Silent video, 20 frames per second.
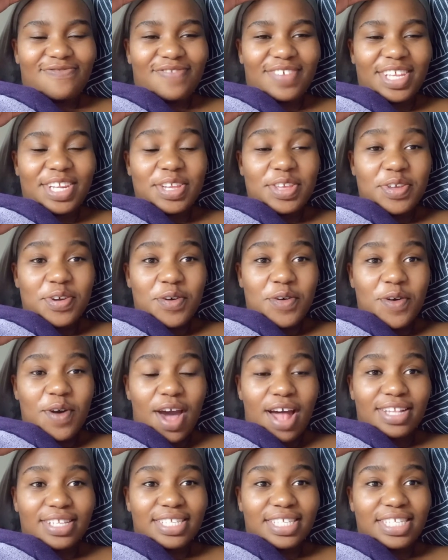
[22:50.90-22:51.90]
video.
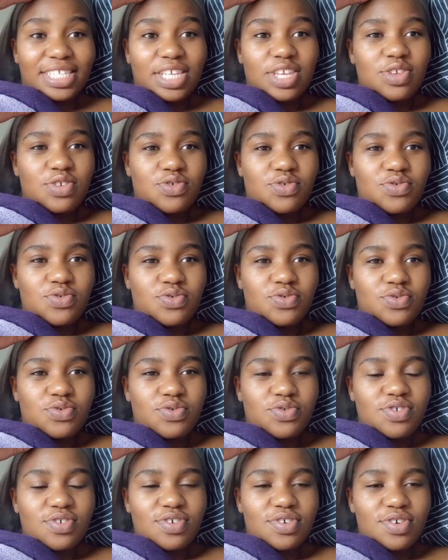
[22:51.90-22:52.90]
I'll see
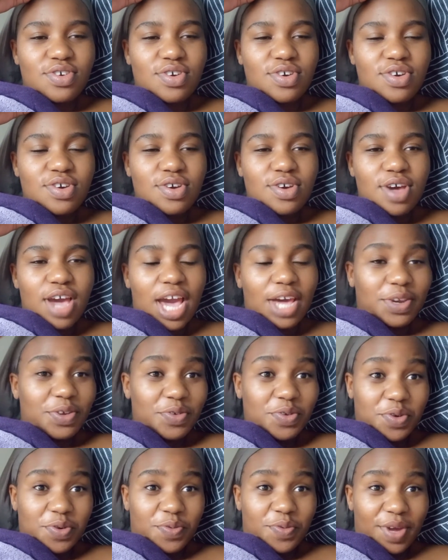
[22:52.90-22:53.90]
you. I don't
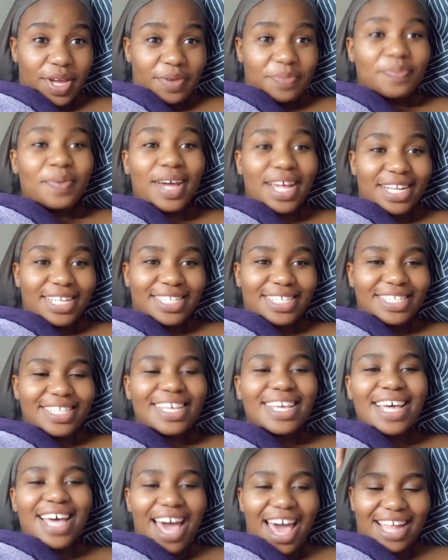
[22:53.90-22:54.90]
know when, but
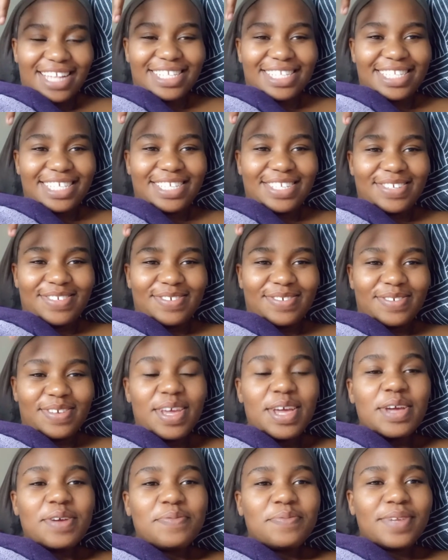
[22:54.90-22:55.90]
I'll see you.
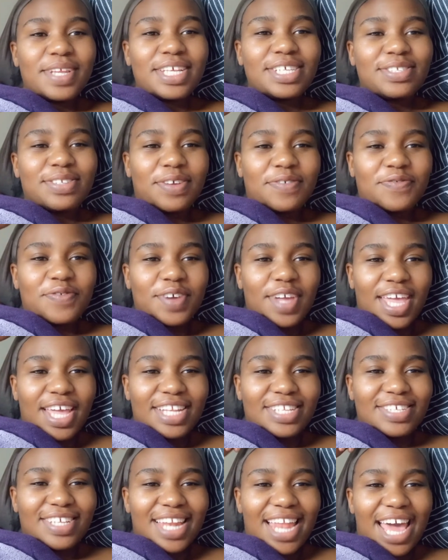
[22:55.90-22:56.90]
Please don't
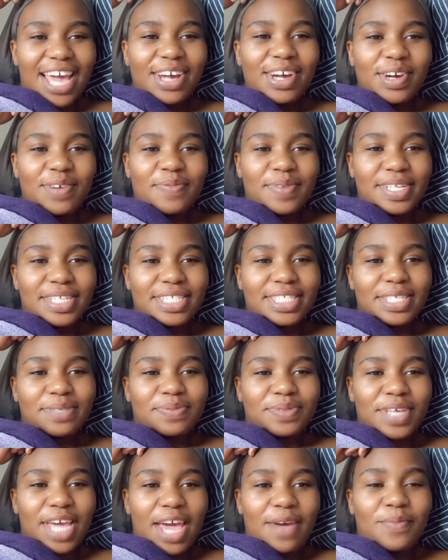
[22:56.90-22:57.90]
forget to like, comment, and
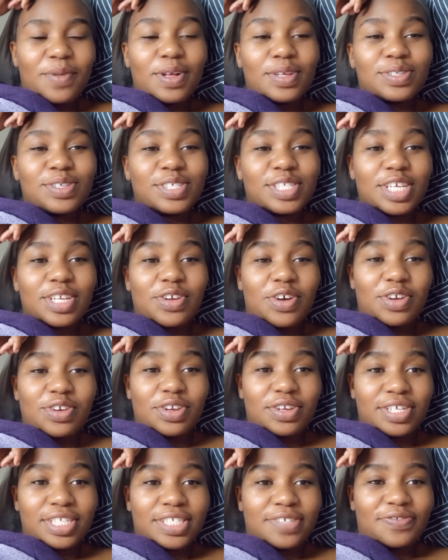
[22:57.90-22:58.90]
subscribe. Also, turn on
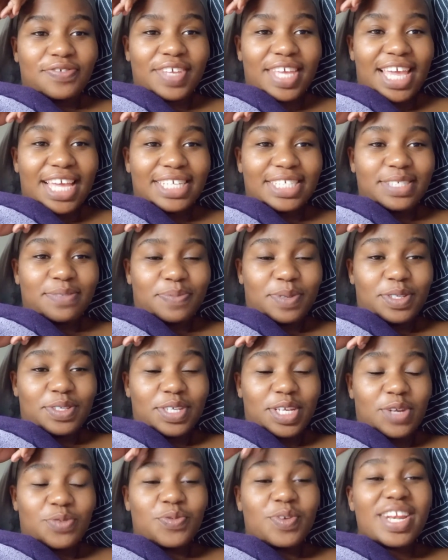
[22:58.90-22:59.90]
your notification bell so
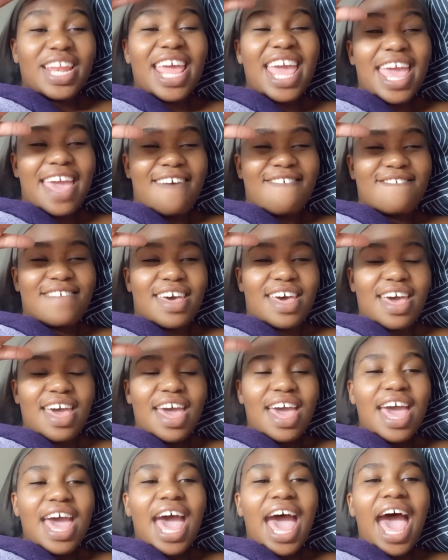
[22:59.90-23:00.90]
that whenever
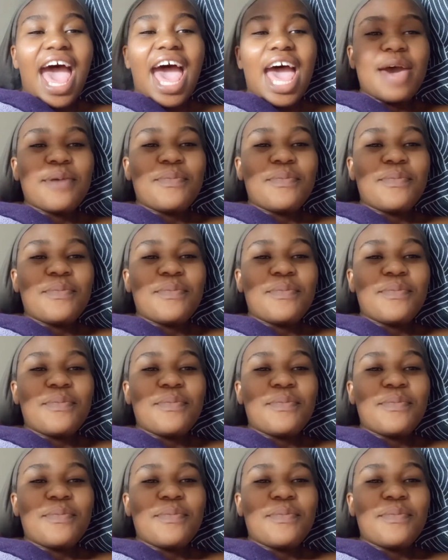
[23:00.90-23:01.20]
I